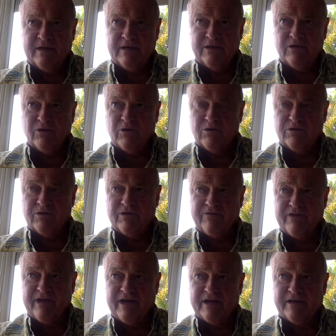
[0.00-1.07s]
in Northern
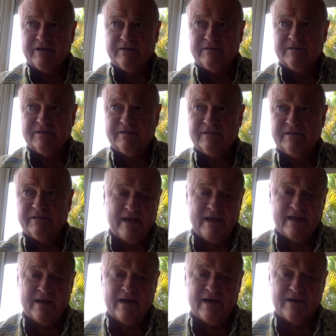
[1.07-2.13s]
Nevada.
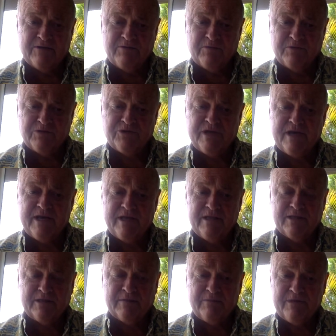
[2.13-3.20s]
And I would say
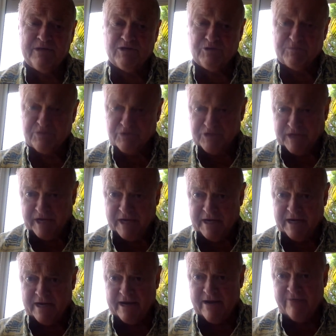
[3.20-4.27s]
that the biggest
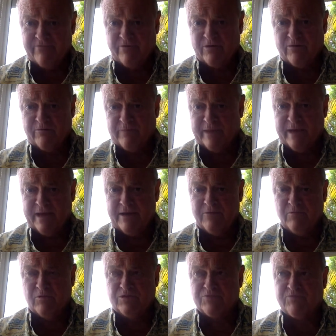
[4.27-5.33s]
mistake I ever
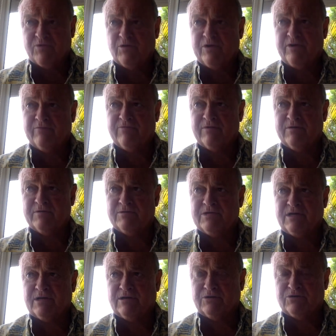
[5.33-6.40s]
made was voting for
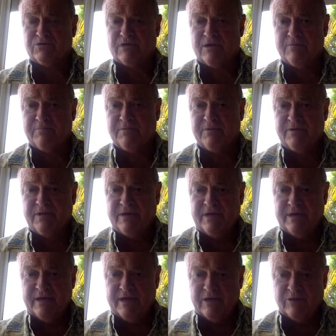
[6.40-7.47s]
Donald Trump
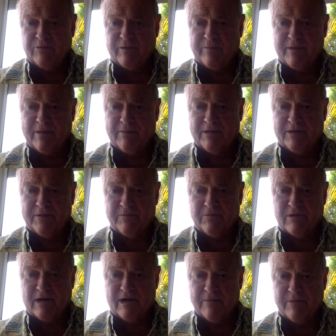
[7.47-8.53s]
in the Republican
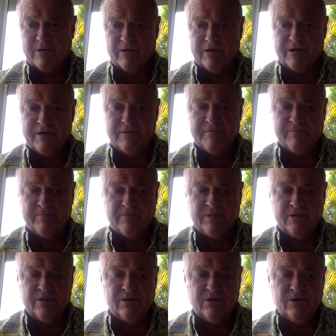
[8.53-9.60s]
primary.
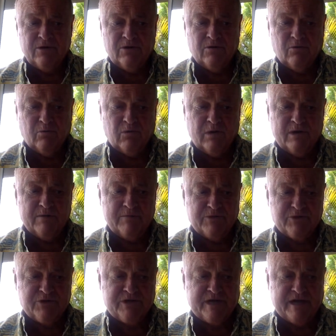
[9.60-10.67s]
What a
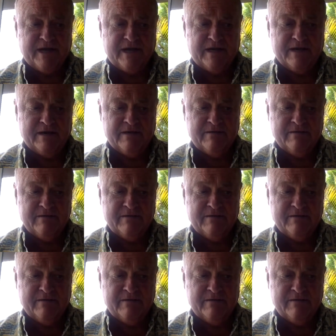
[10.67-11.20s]
mistake.